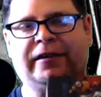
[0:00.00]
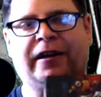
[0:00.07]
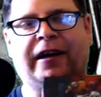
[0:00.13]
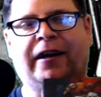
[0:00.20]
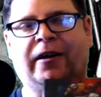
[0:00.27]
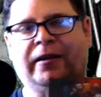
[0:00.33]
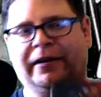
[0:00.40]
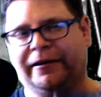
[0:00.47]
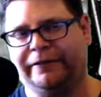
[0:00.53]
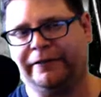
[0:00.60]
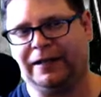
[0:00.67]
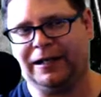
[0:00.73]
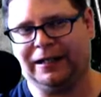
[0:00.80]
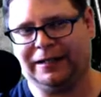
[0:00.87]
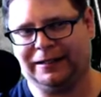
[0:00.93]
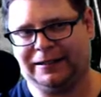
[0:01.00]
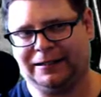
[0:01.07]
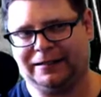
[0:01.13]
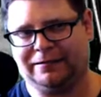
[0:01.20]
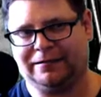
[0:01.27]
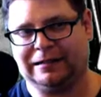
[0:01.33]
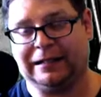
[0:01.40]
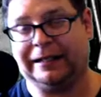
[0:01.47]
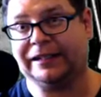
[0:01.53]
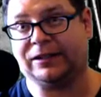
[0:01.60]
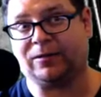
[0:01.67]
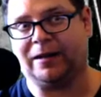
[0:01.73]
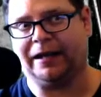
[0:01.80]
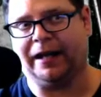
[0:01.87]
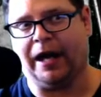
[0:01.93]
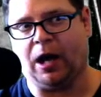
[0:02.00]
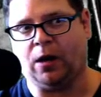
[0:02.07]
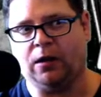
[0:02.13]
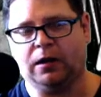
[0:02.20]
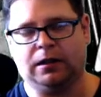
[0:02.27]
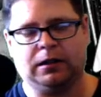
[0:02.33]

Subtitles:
not hard to find, at least right now.